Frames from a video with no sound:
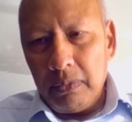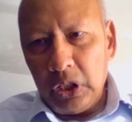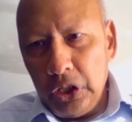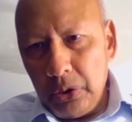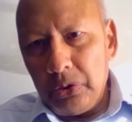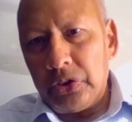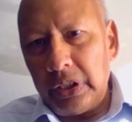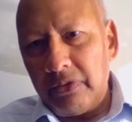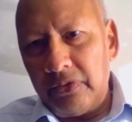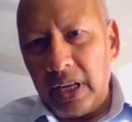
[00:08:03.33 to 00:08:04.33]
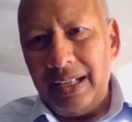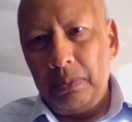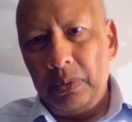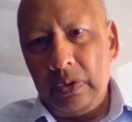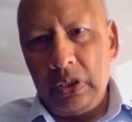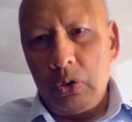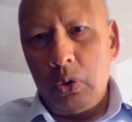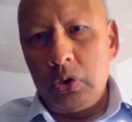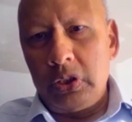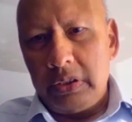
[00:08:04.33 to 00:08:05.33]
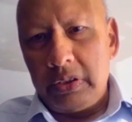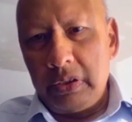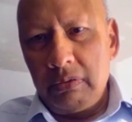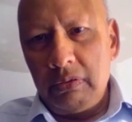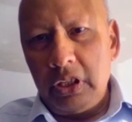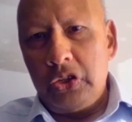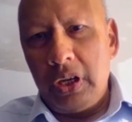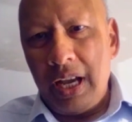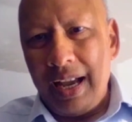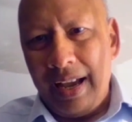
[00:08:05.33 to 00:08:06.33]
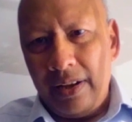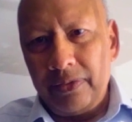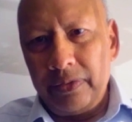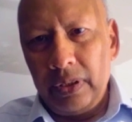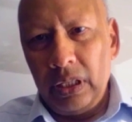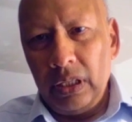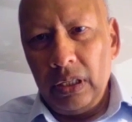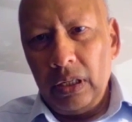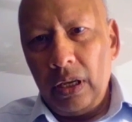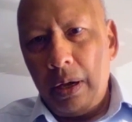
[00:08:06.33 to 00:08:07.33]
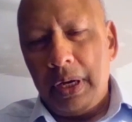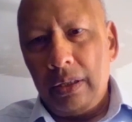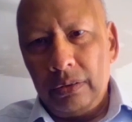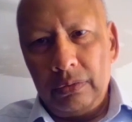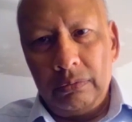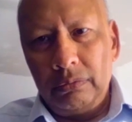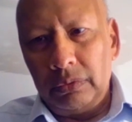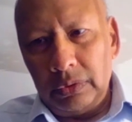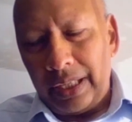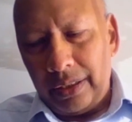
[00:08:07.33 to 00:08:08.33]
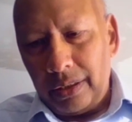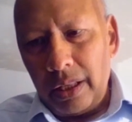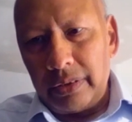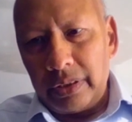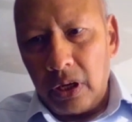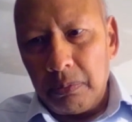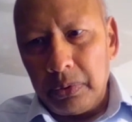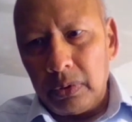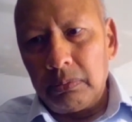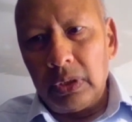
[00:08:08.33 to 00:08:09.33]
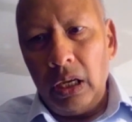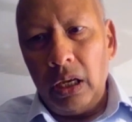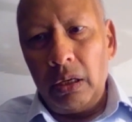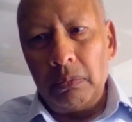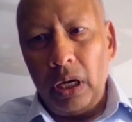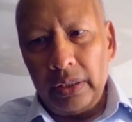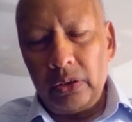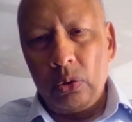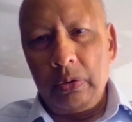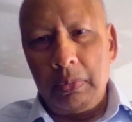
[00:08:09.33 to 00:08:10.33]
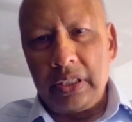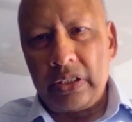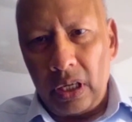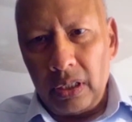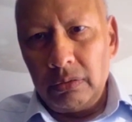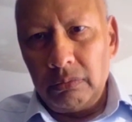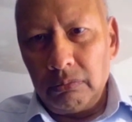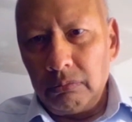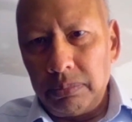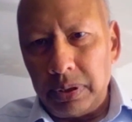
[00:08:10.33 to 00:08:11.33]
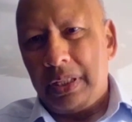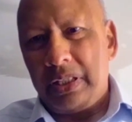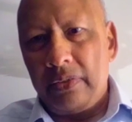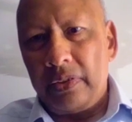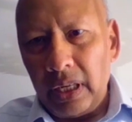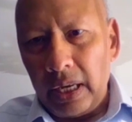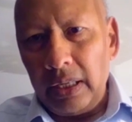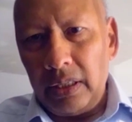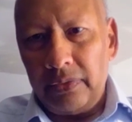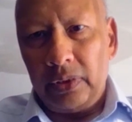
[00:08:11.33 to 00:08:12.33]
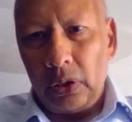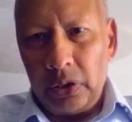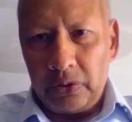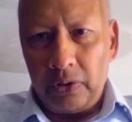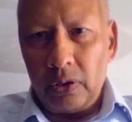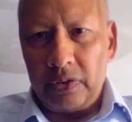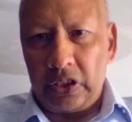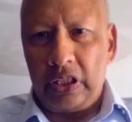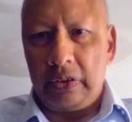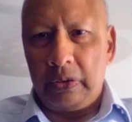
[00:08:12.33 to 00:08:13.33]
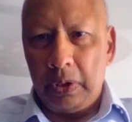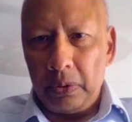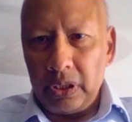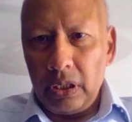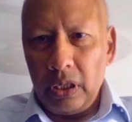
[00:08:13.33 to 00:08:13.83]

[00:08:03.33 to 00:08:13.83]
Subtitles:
Use the available resources that you have. I mean, I take another example. I talk to my son pretty much every day, even though he's overseas at the moment.